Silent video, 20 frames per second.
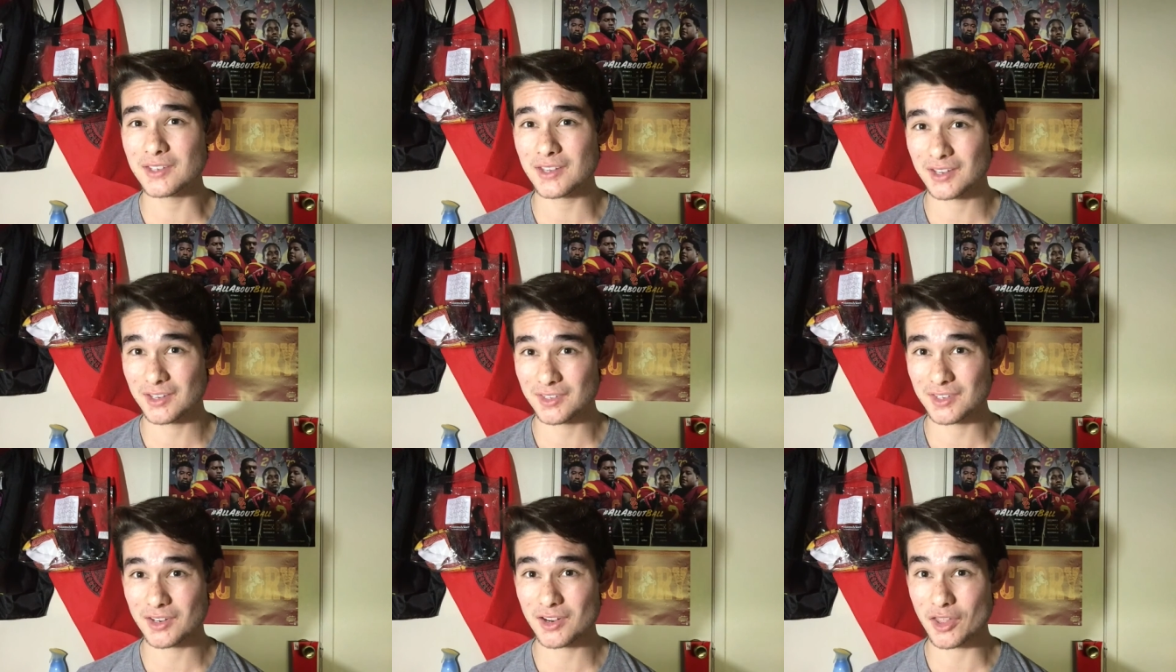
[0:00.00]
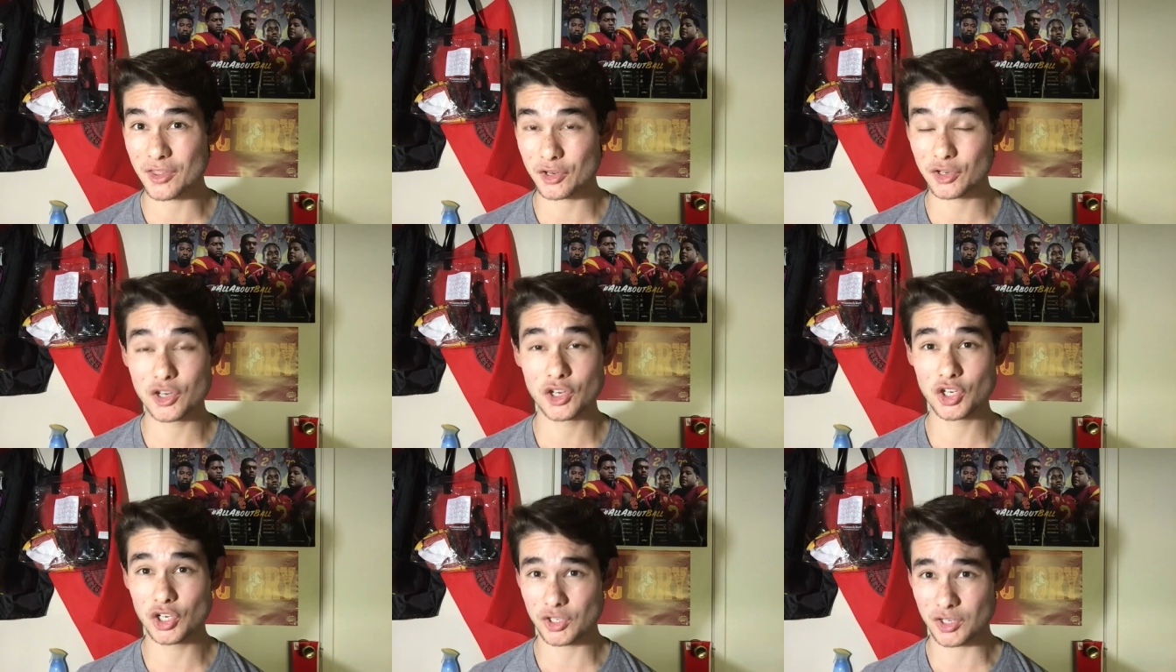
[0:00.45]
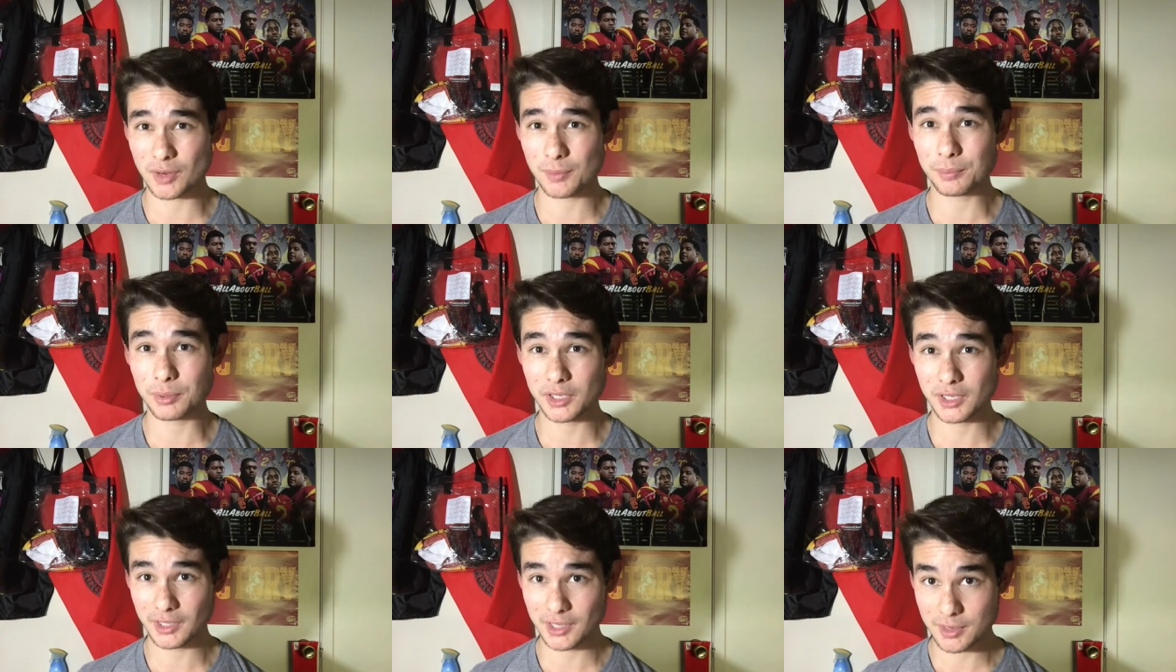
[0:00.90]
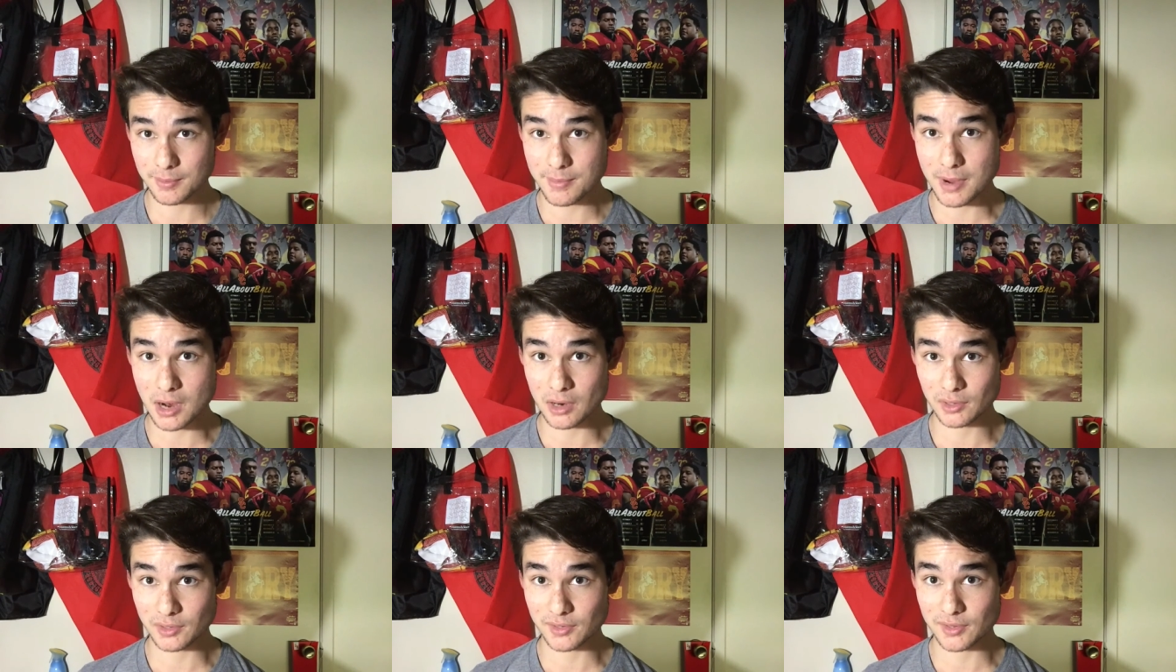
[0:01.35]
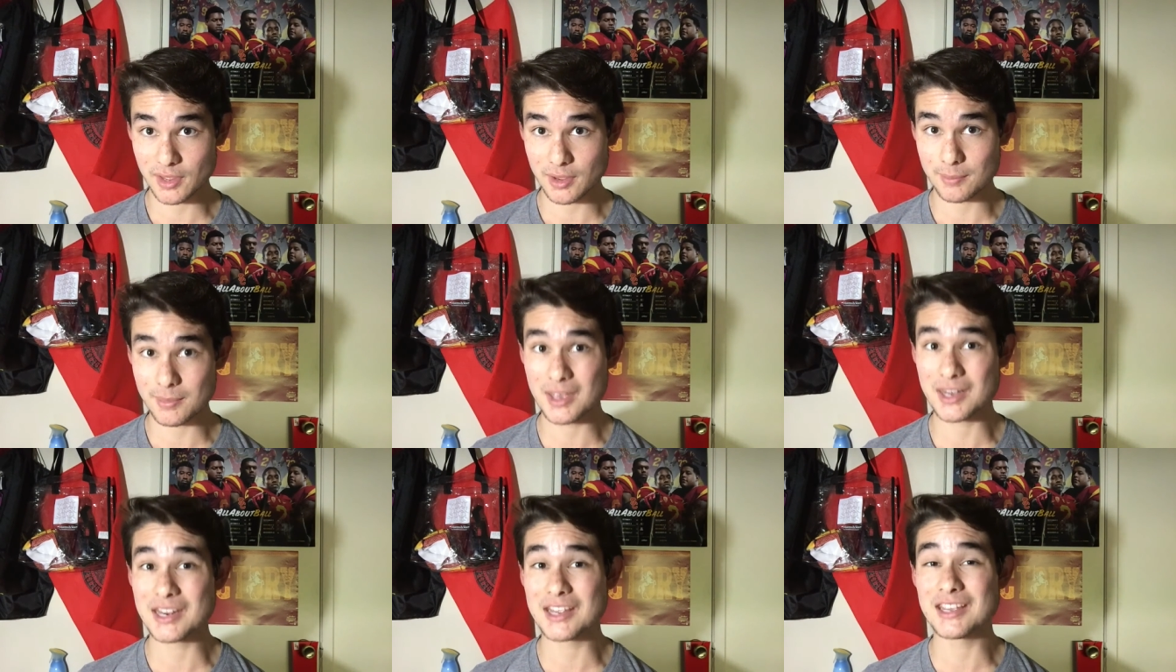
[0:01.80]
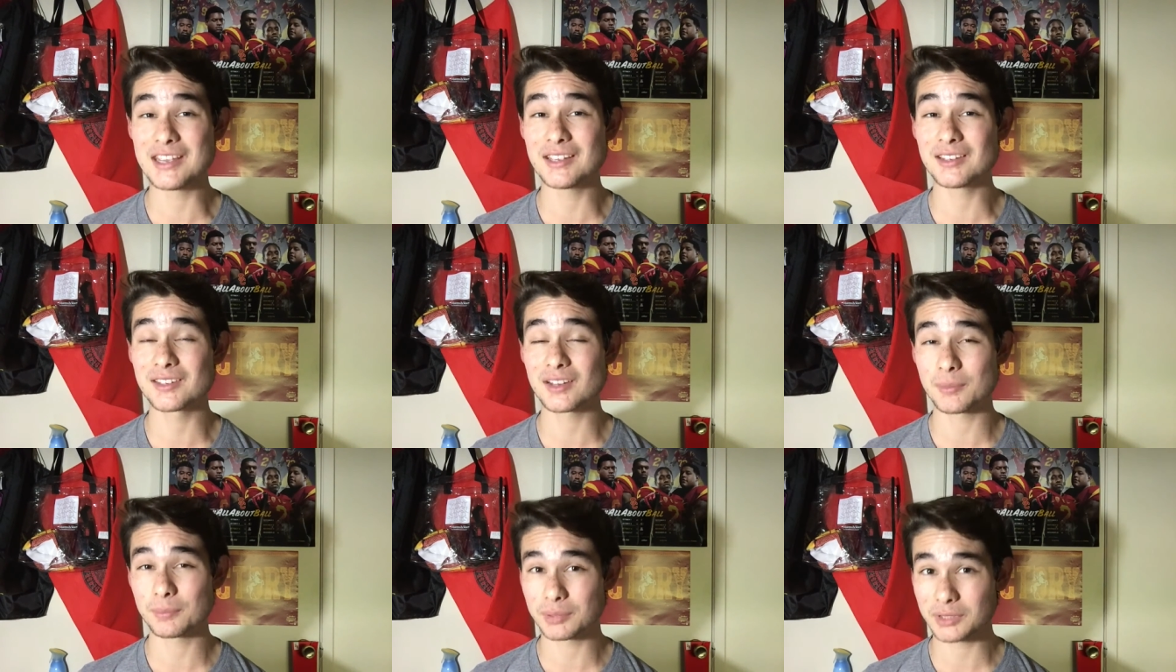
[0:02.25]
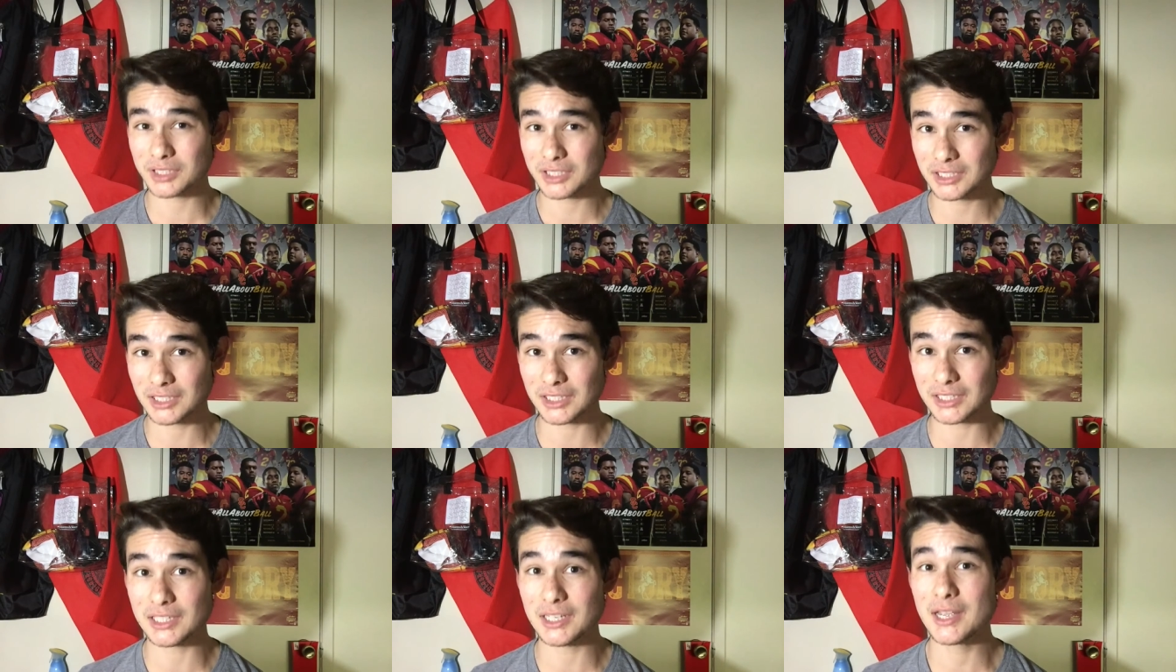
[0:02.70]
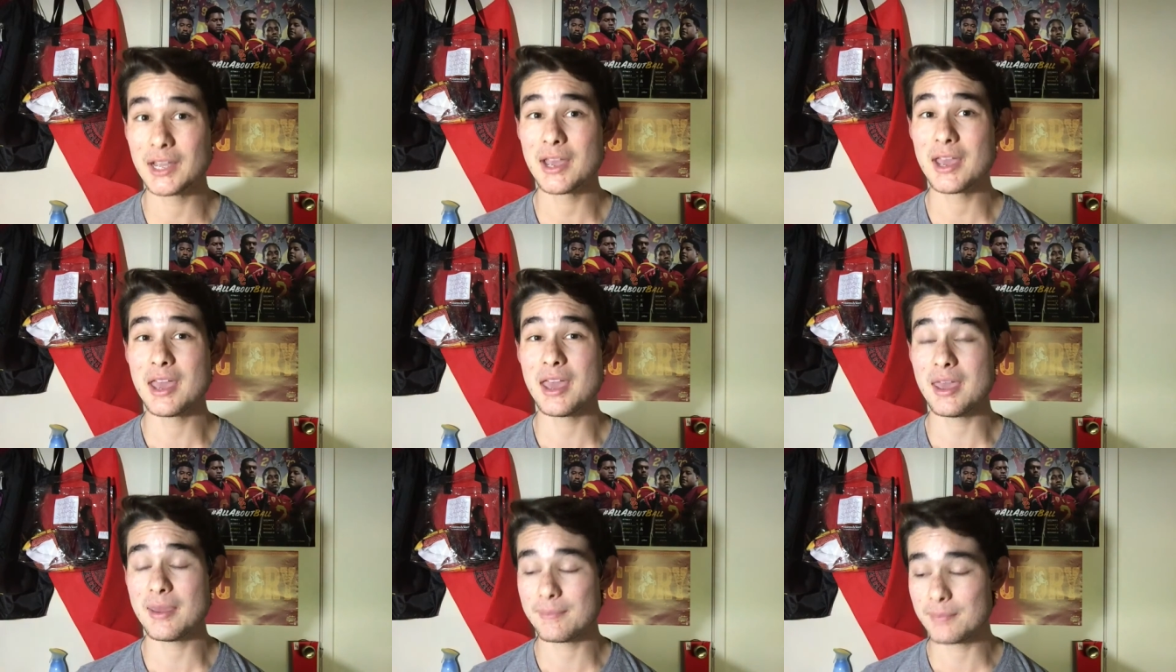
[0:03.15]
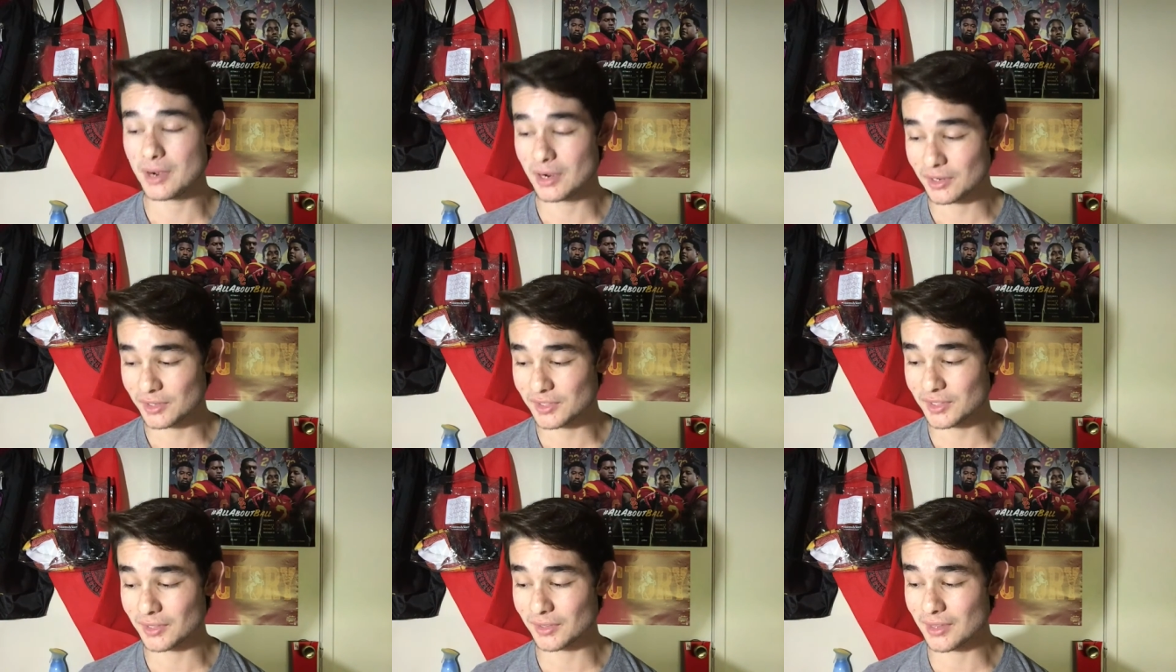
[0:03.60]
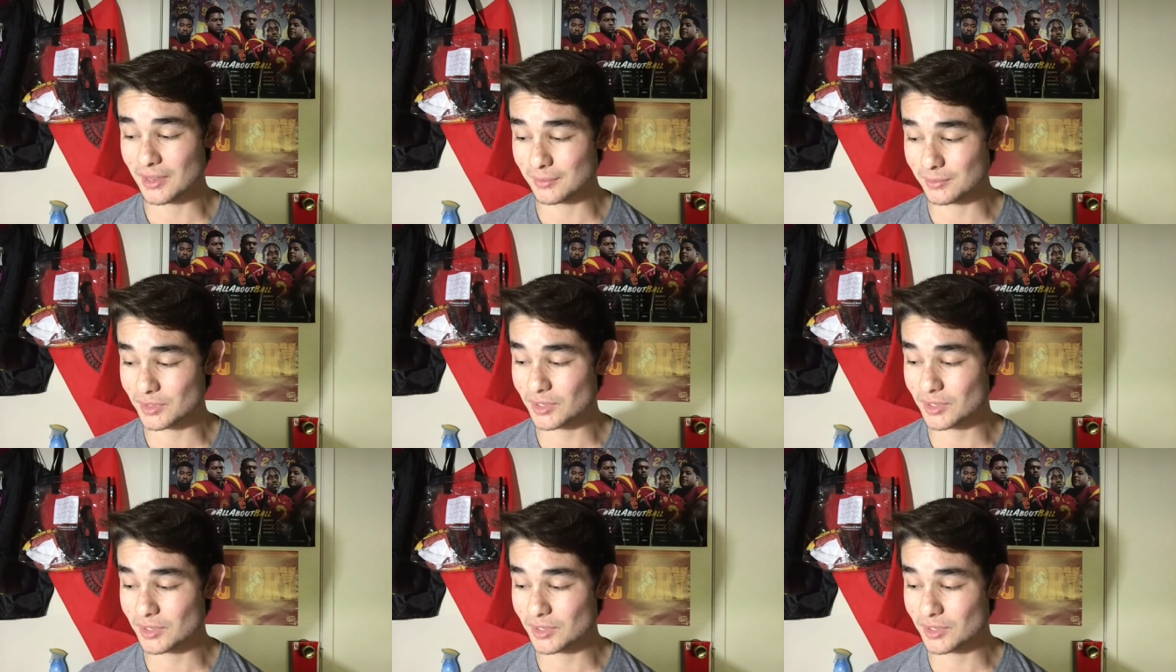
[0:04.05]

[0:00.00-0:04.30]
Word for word: and it's another to just completely embarrass them, and he is completely embarrassing them.